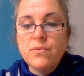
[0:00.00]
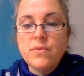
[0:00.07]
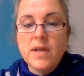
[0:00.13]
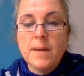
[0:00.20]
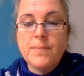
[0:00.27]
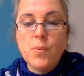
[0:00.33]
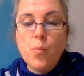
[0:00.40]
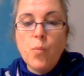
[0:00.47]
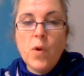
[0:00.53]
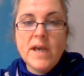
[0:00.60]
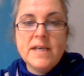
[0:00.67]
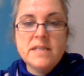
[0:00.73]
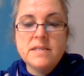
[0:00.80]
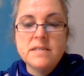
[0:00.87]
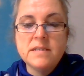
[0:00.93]
all up and
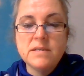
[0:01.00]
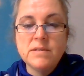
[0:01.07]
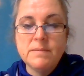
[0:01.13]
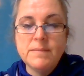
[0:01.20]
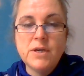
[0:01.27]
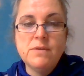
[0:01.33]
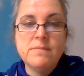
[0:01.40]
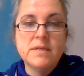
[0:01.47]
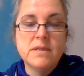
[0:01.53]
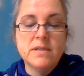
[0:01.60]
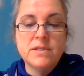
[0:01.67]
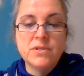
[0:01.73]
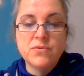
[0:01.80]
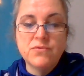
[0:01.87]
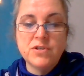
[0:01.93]
wait until the moment
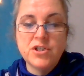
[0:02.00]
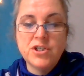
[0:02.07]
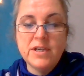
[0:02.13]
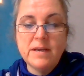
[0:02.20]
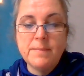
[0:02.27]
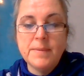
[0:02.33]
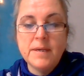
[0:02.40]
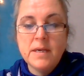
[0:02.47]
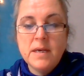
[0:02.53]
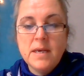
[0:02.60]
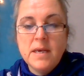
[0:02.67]
I saw a ship.